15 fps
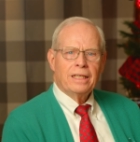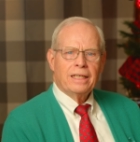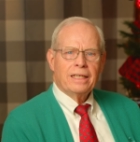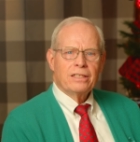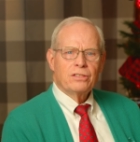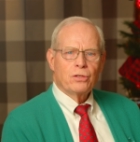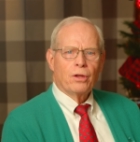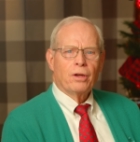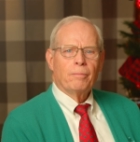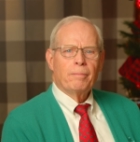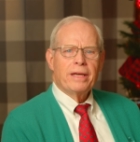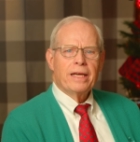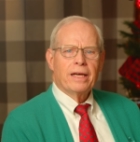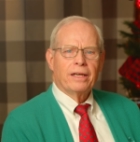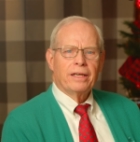it's going to
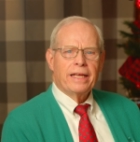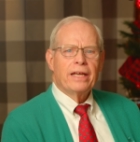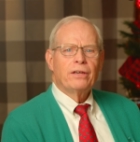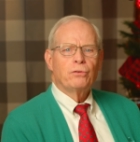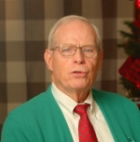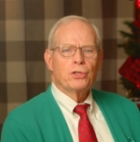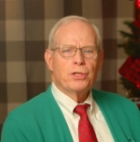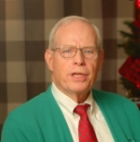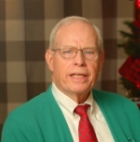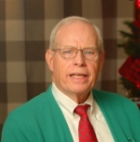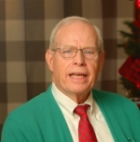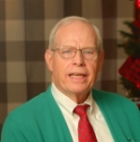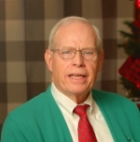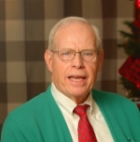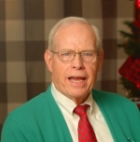be an interesting
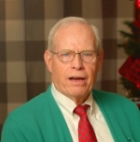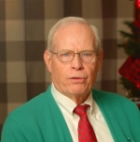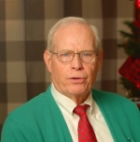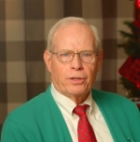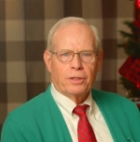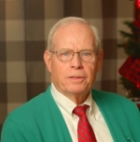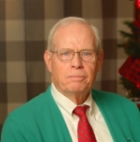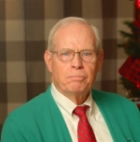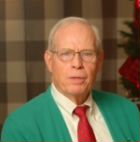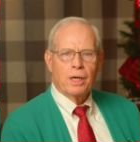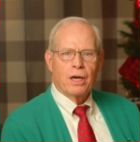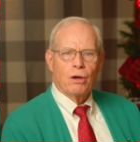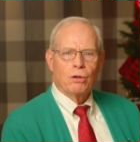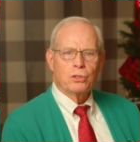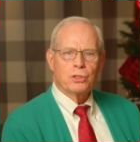encounter
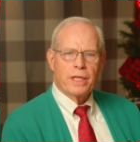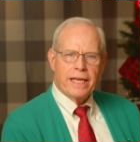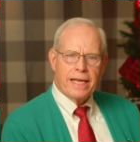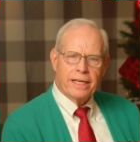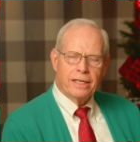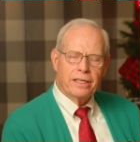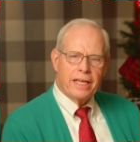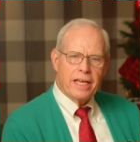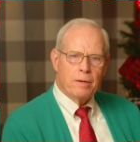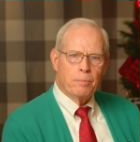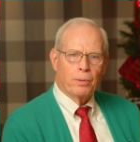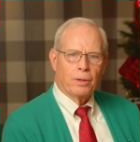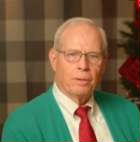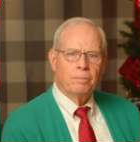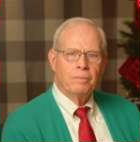because the
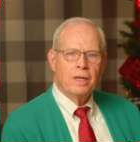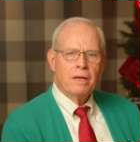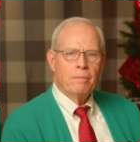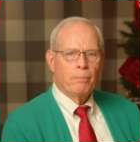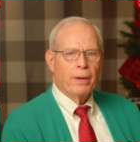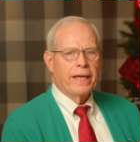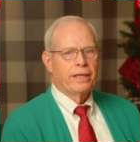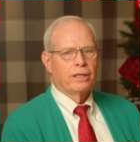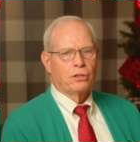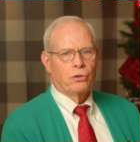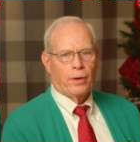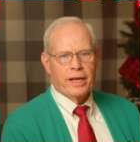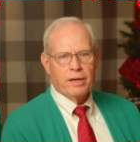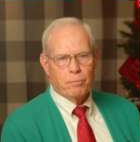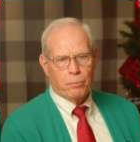innkeeper paid a
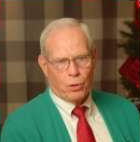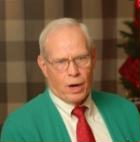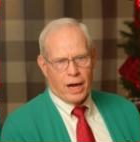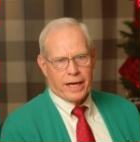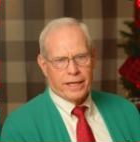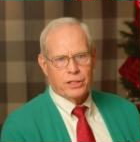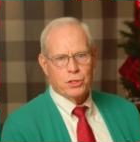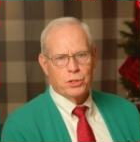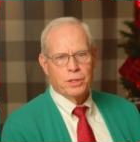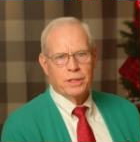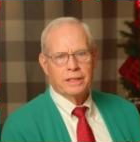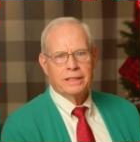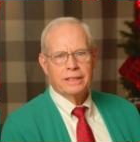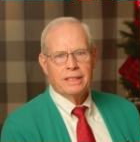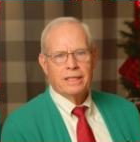great price
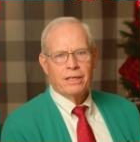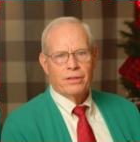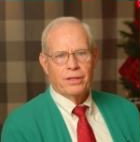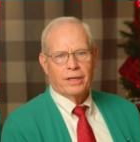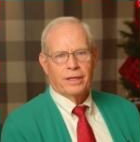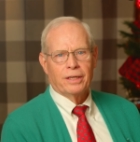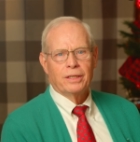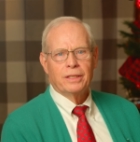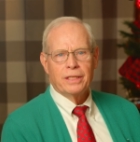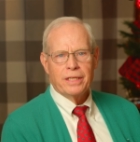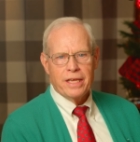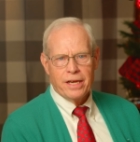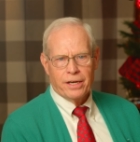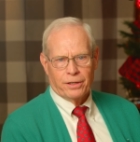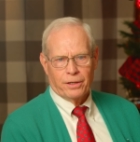the
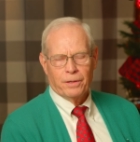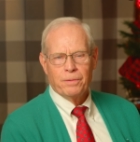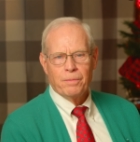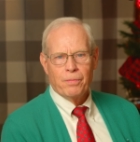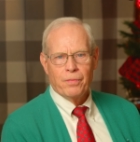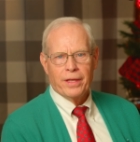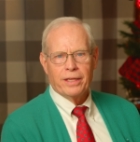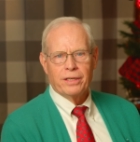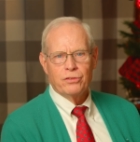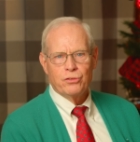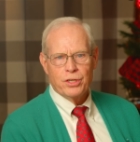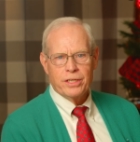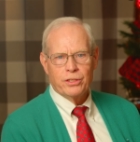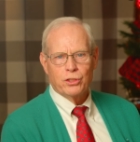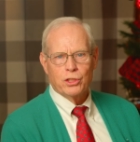year that
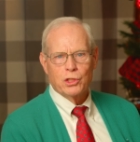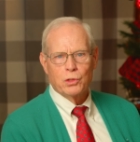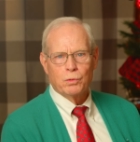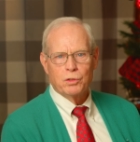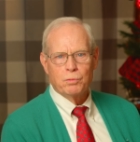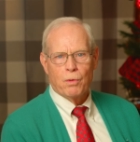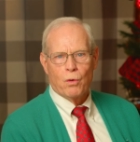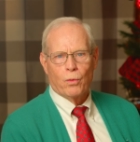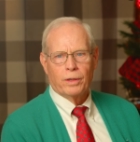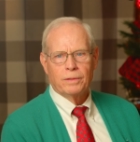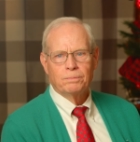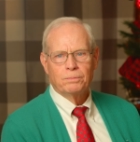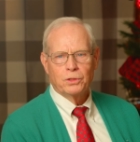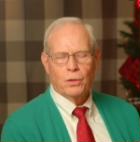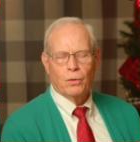Jesus was
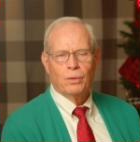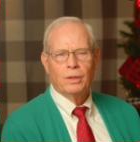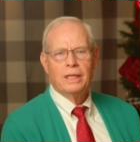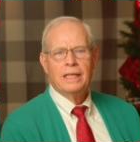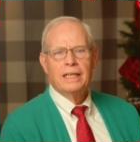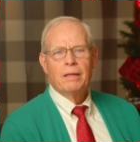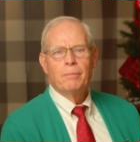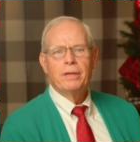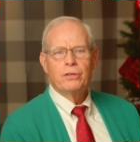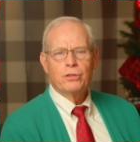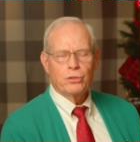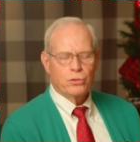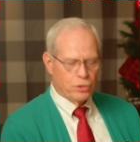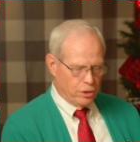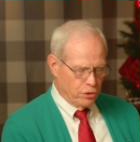born. So let me
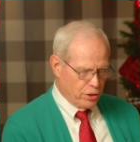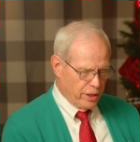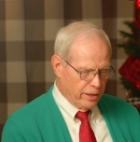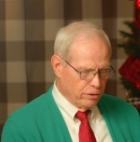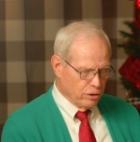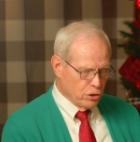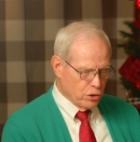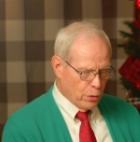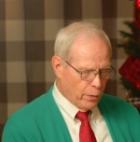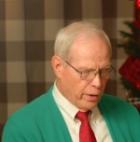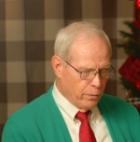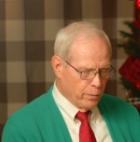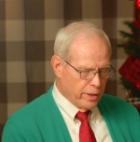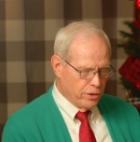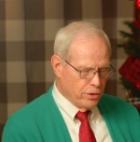just share the
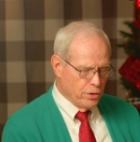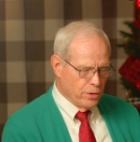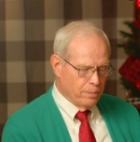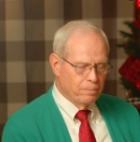story with you.